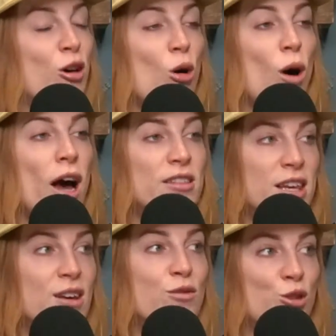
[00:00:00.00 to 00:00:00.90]
So I
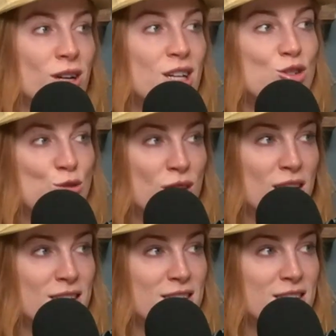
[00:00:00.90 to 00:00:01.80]
think if you're going to do
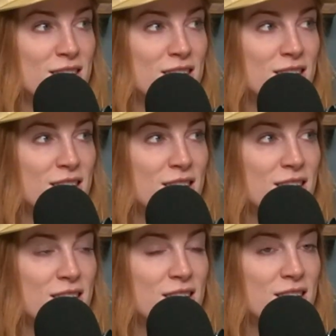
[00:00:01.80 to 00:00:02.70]
this
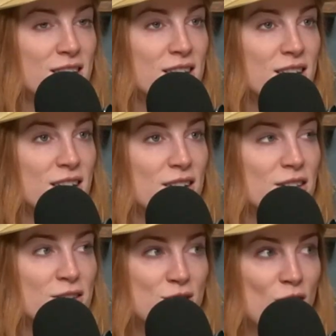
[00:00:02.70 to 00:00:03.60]

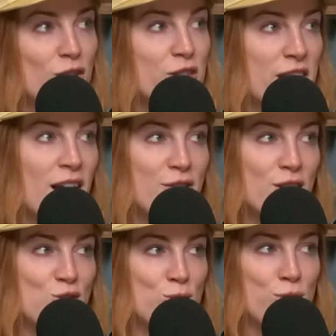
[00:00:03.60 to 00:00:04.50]
is all
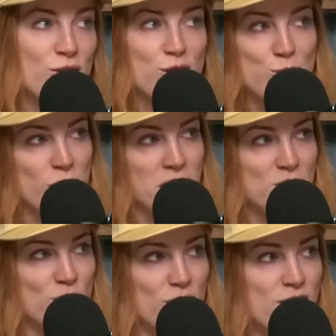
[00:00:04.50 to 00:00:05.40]
caveat to her boyfriend who
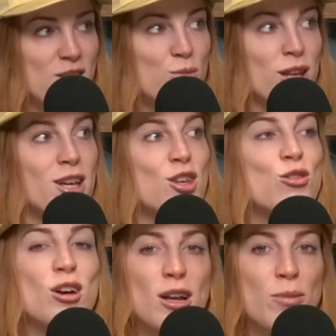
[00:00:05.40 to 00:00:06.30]
probably knows all this, but like
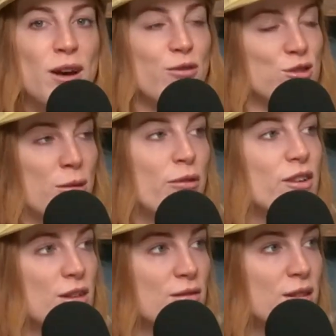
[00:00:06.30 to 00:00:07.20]
you got to pay for some
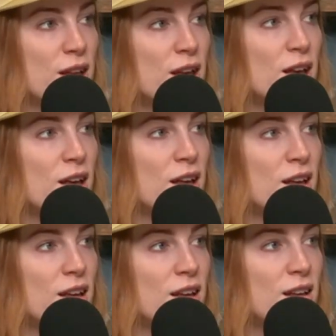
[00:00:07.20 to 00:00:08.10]
of it.